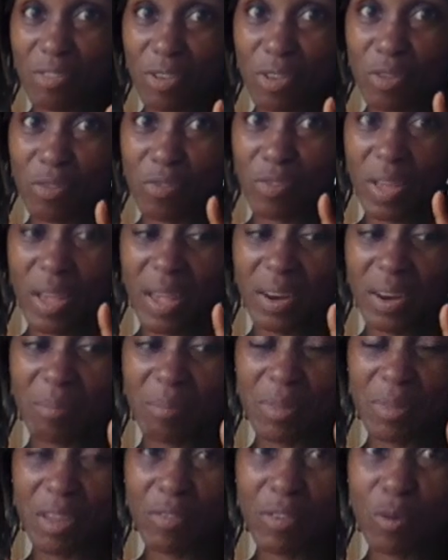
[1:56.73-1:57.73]
So you've
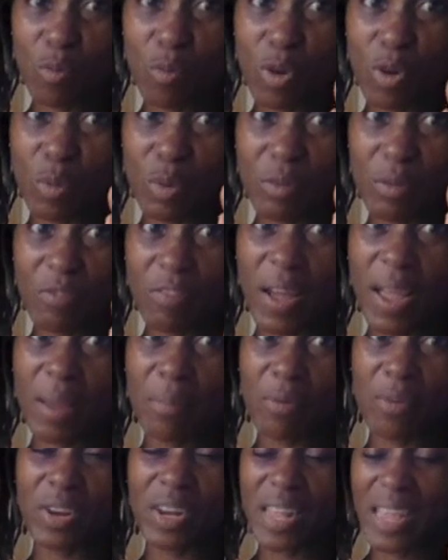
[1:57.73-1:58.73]
got a living water with
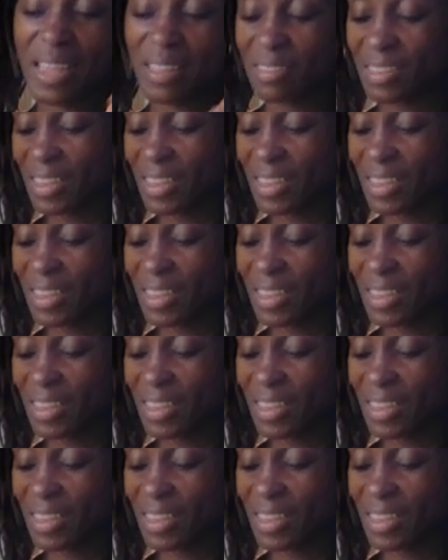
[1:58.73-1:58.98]
fiber and